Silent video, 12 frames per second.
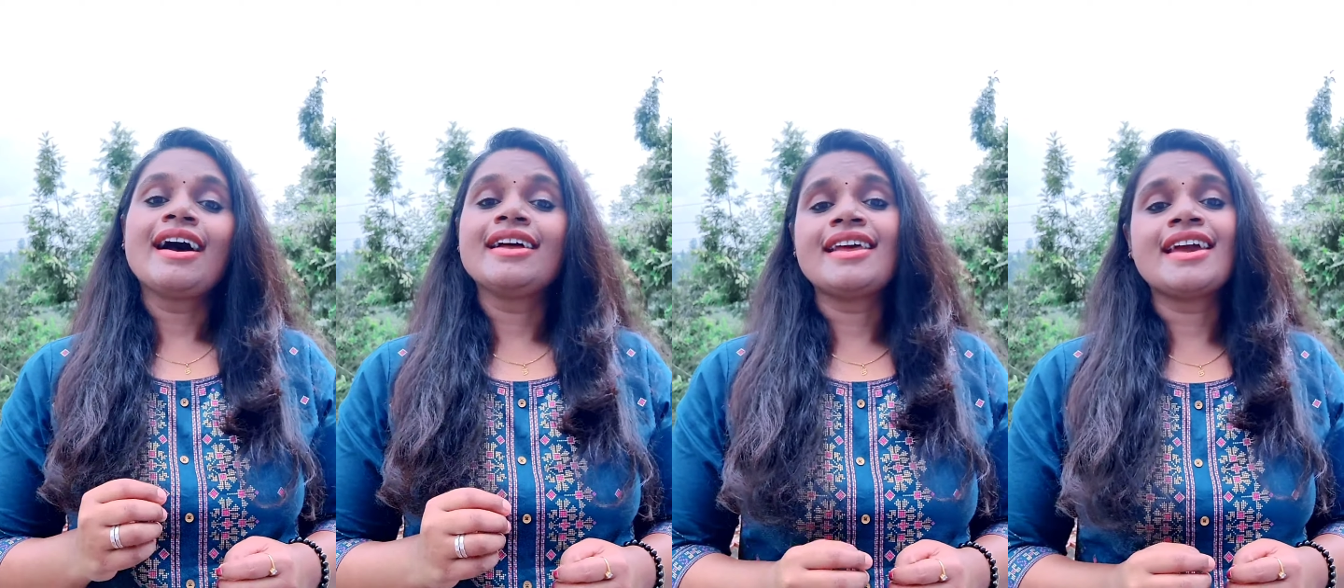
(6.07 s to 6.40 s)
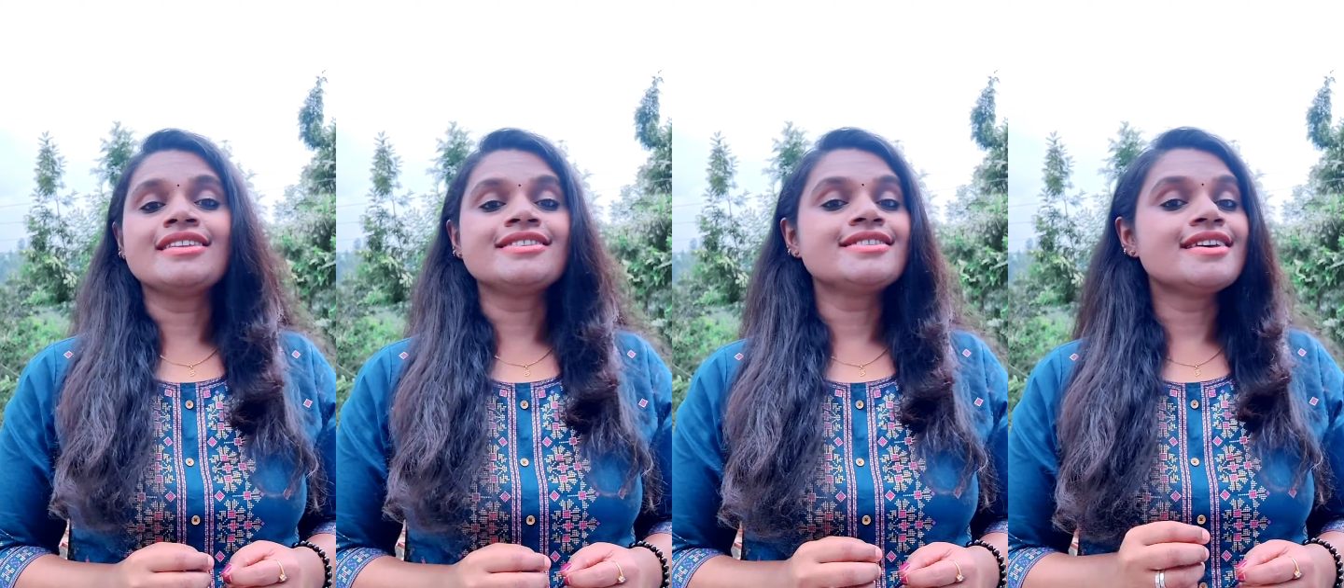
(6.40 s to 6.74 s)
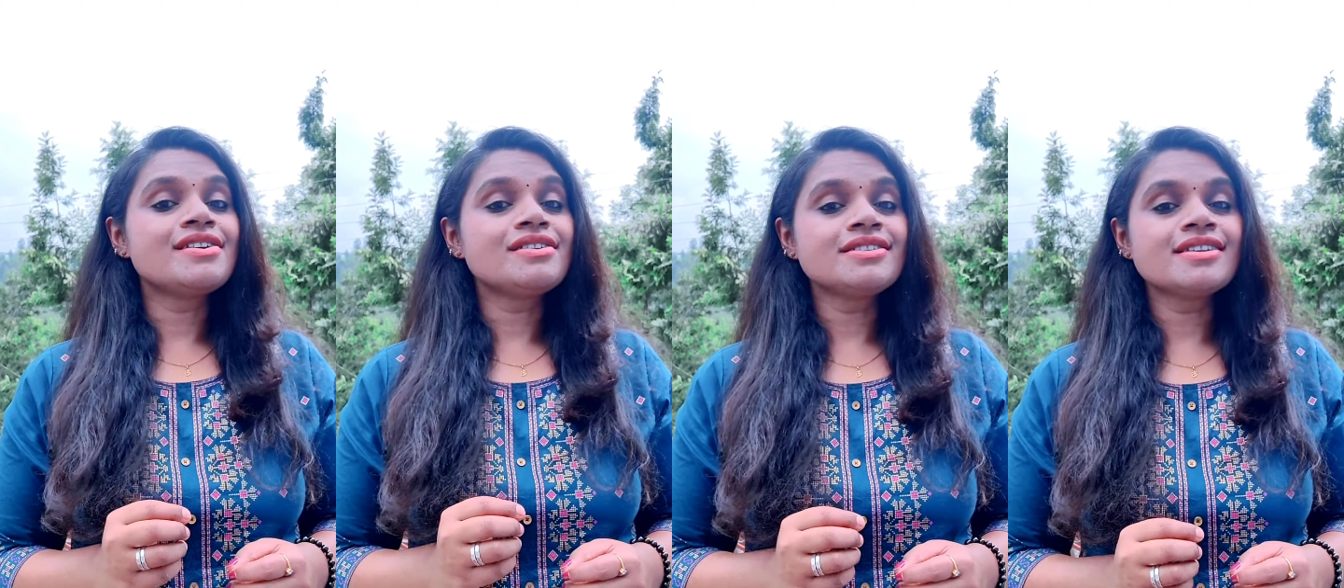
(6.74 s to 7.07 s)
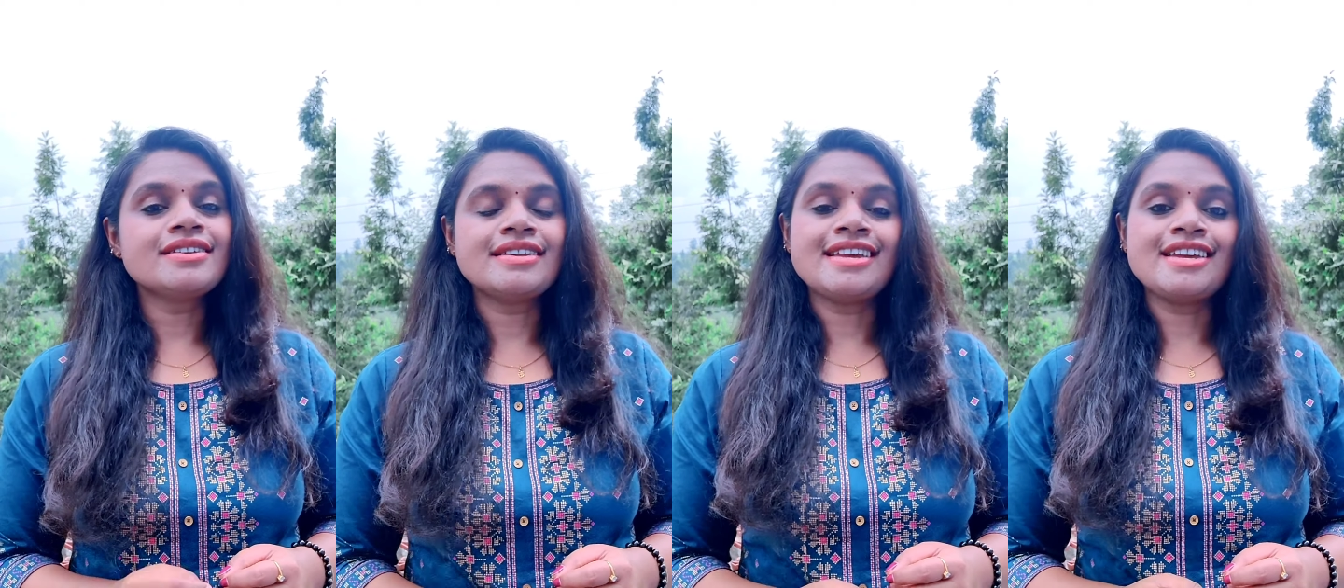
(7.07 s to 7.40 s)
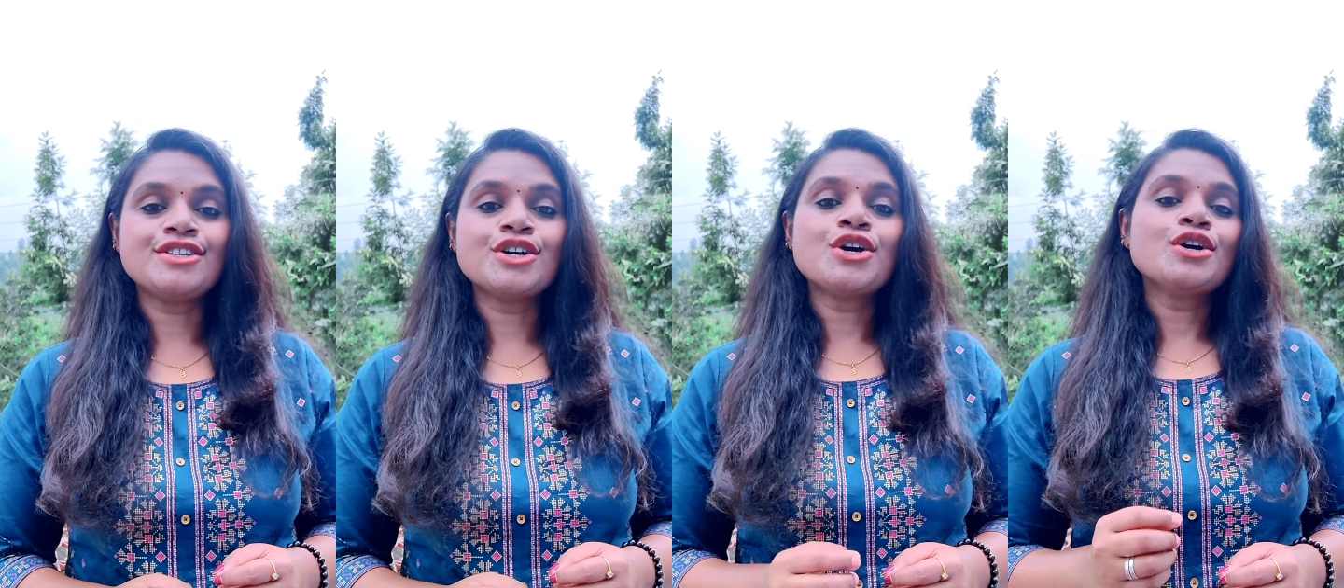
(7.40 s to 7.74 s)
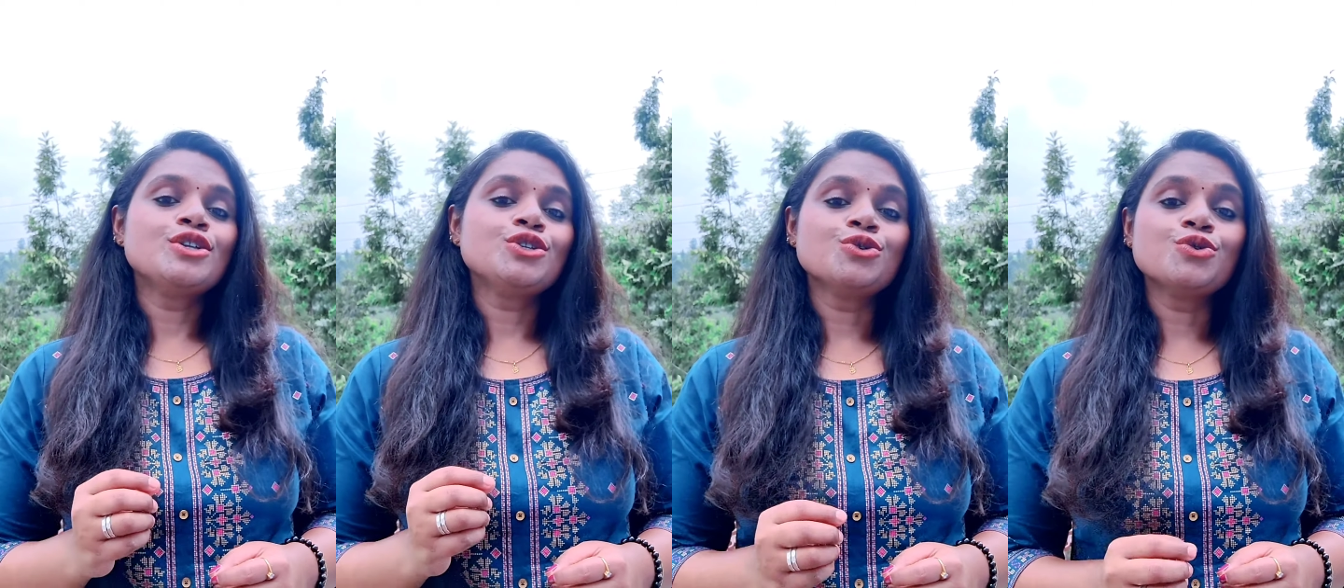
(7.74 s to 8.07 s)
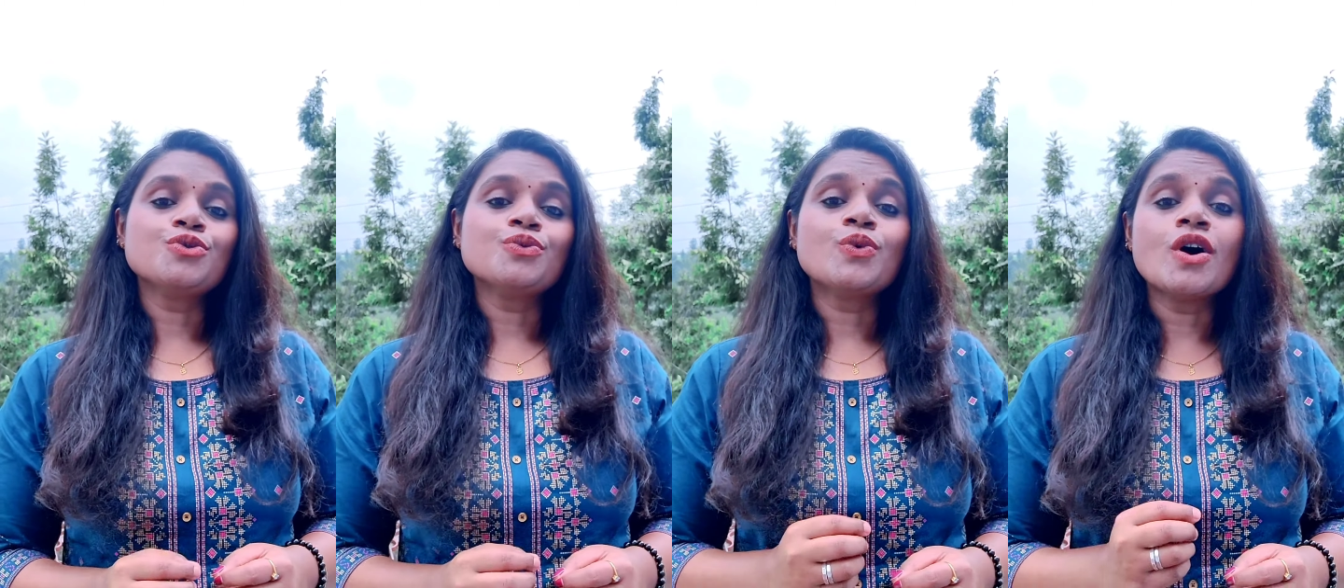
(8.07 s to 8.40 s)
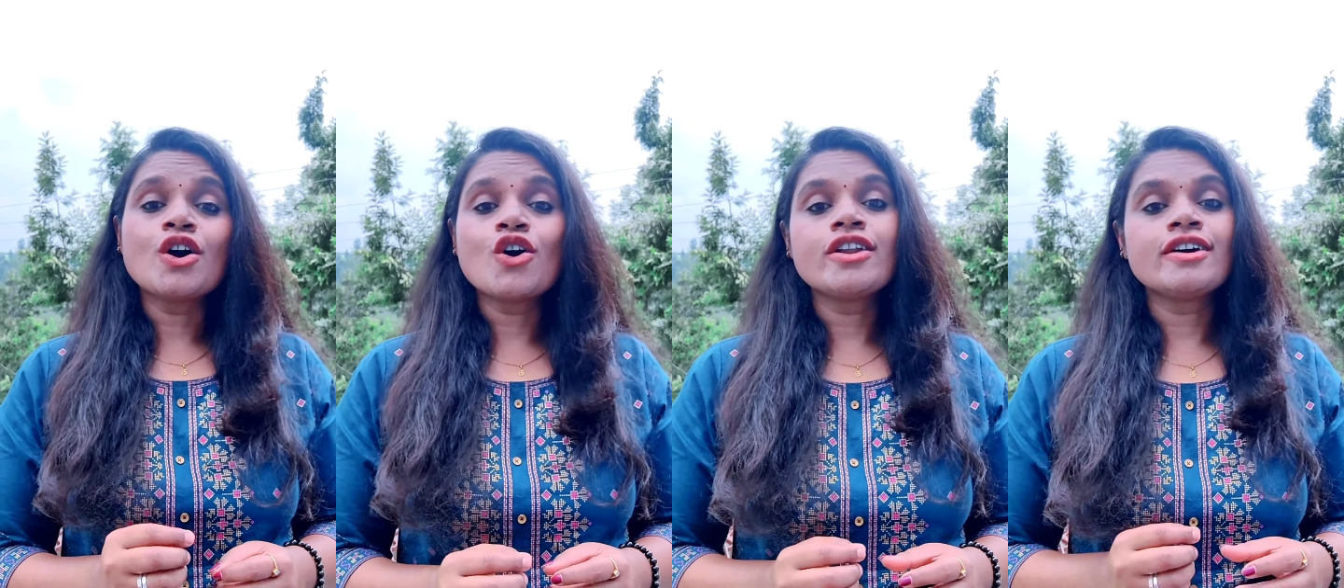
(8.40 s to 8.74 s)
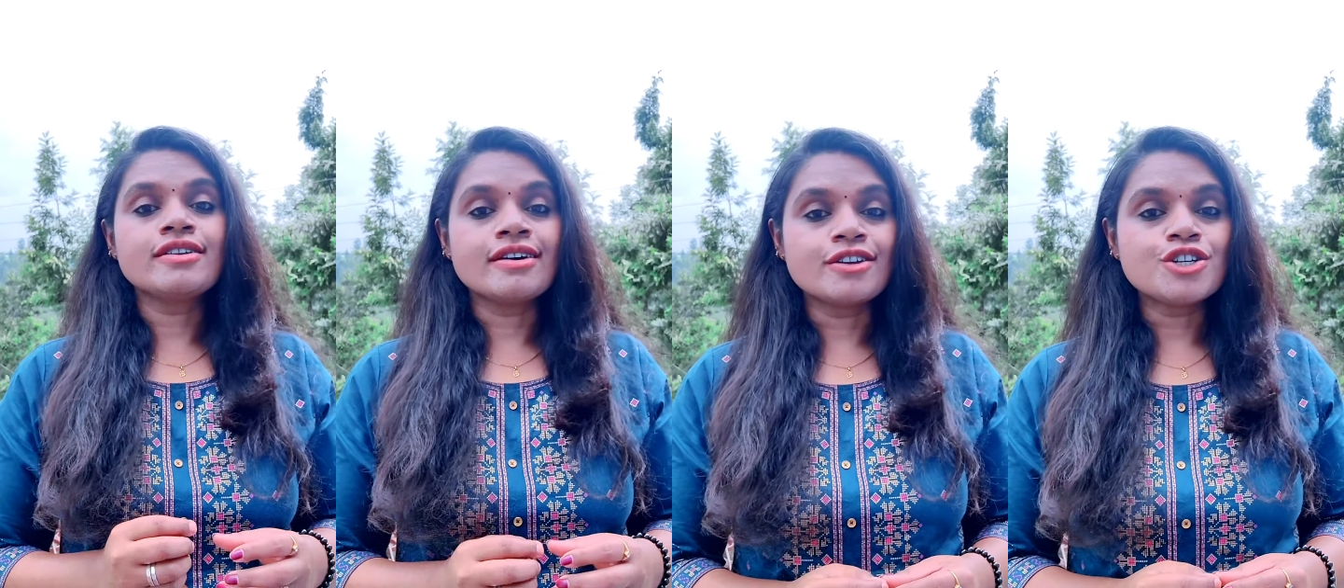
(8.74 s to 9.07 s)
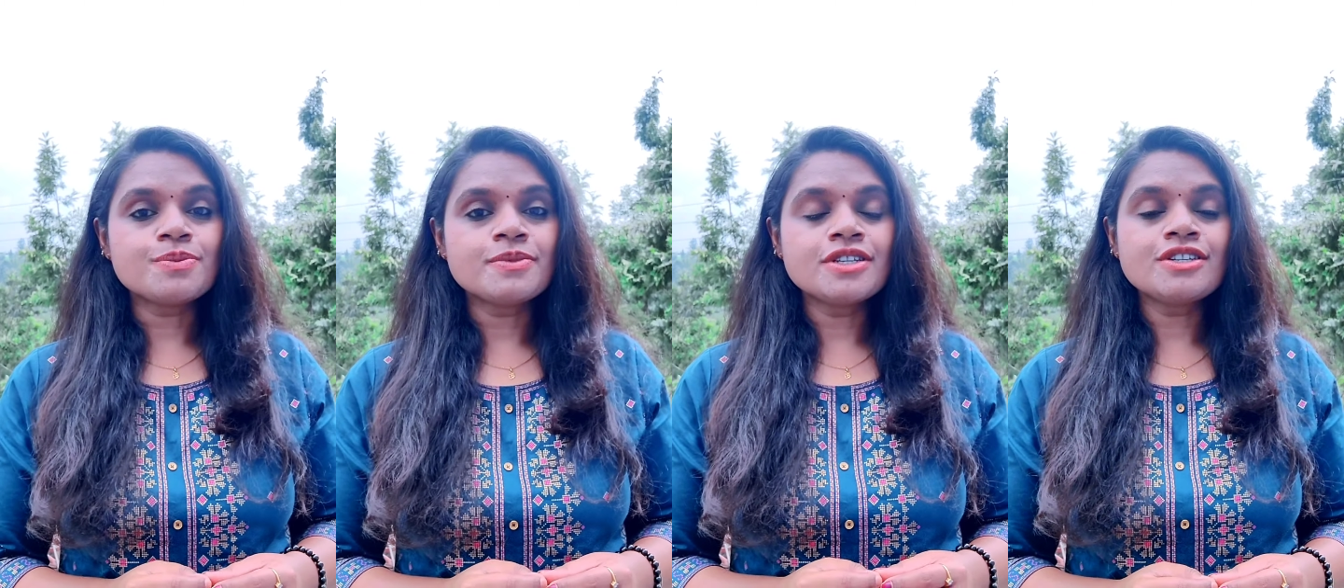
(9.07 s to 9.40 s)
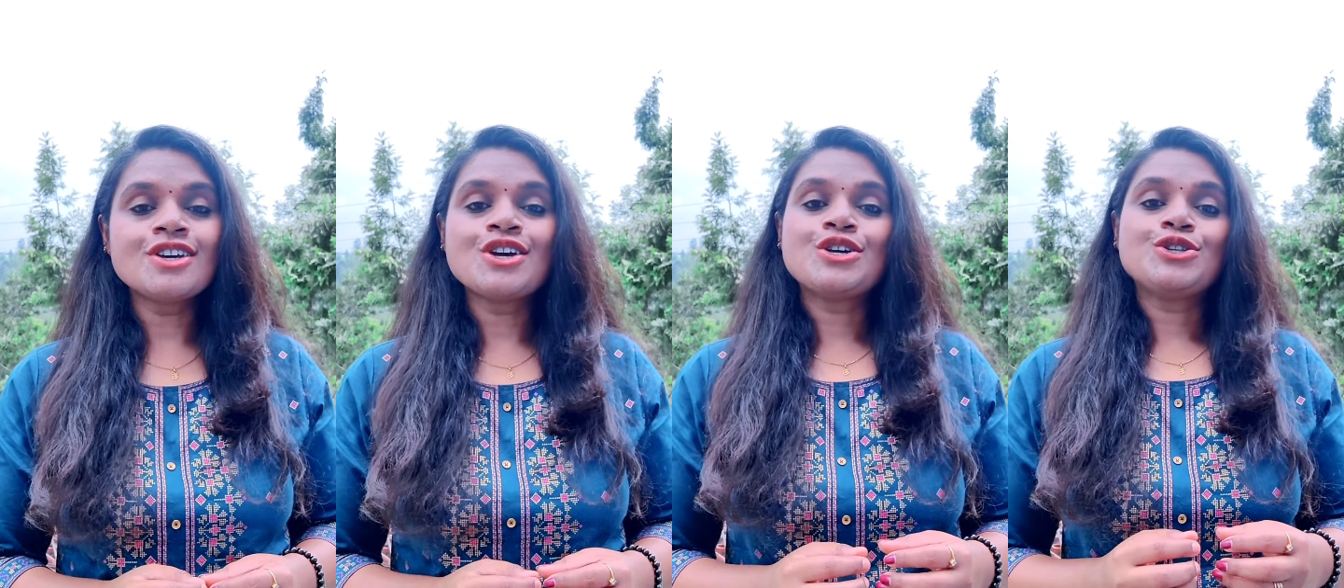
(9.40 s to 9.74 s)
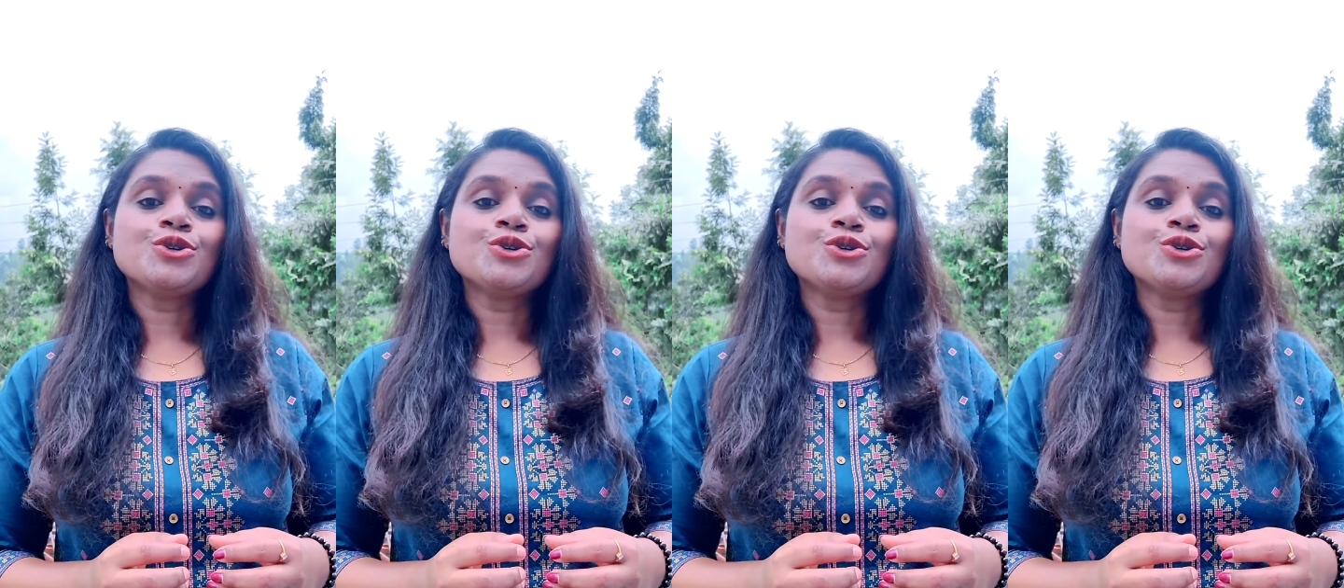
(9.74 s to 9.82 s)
and hence there is a need to work on our nourishment,